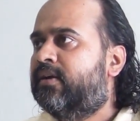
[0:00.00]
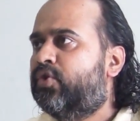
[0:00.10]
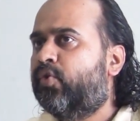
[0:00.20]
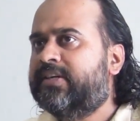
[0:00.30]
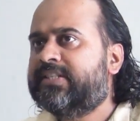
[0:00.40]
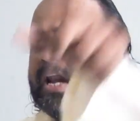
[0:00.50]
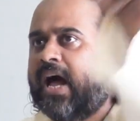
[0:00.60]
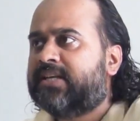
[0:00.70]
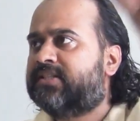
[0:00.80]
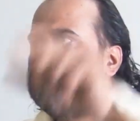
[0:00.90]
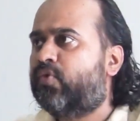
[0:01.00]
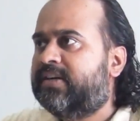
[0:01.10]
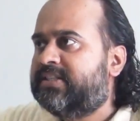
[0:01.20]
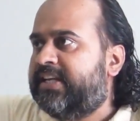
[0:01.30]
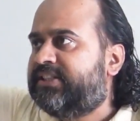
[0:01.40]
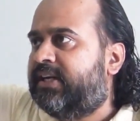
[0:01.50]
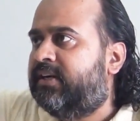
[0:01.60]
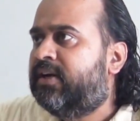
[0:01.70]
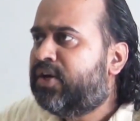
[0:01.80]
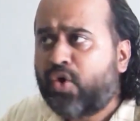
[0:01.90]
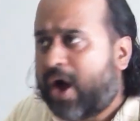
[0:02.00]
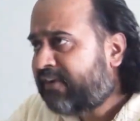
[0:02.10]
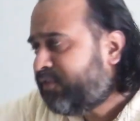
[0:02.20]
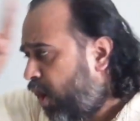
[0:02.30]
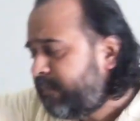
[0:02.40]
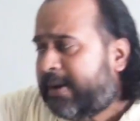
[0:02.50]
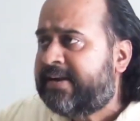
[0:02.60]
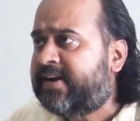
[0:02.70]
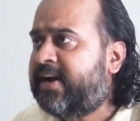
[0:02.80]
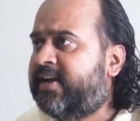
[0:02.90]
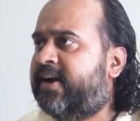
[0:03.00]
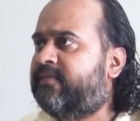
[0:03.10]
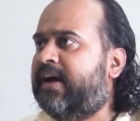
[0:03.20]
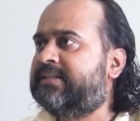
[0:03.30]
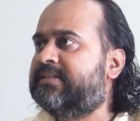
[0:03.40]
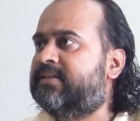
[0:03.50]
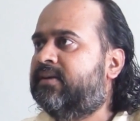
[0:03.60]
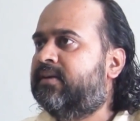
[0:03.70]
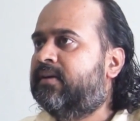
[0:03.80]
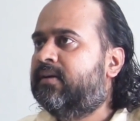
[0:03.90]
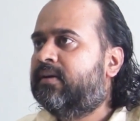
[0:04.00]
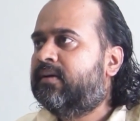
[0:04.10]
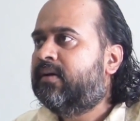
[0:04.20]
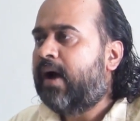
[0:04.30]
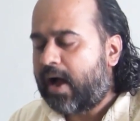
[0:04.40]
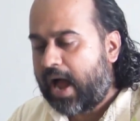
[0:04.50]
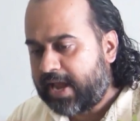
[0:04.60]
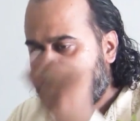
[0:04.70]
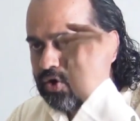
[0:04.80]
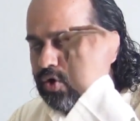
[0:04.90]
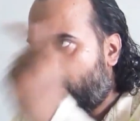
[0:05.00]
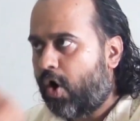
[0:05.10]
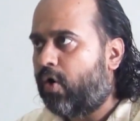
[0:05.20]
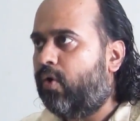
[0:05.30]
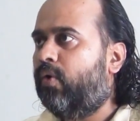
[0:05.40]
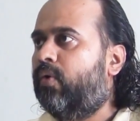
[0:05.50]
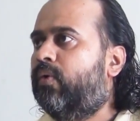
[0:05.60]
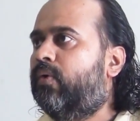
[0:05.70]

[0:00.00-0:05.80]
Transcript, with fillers: towards class, towards nation. No, I have not been trained in advance. I know.